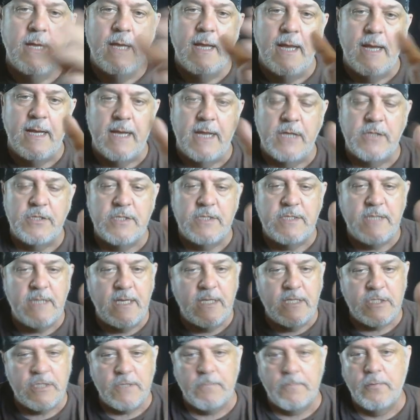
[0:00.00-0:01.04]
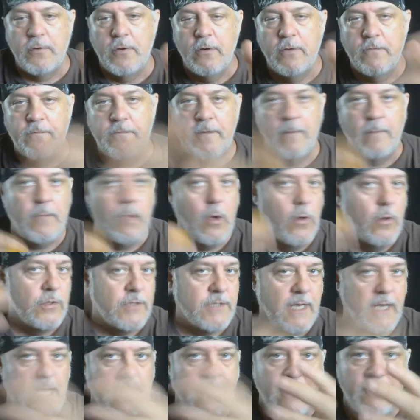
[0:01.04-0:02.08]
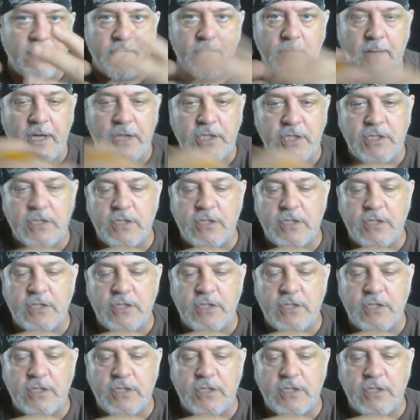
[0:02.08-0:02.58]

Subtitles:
And as you see, the Zapruder film holds a lot of information